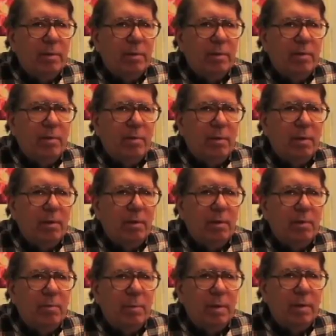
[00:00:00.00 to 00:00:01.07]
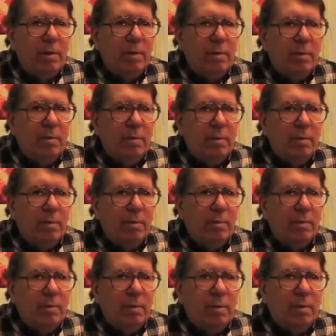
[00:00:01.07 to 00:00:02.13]
that in Maryland, where
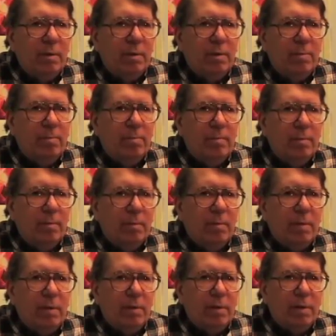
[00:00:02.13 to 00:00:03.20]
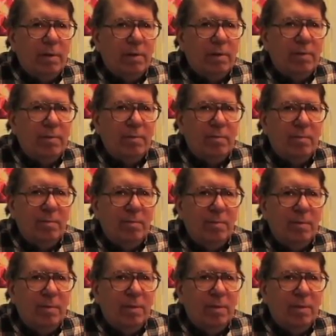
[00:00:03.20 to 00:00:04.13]
there were all these big shots from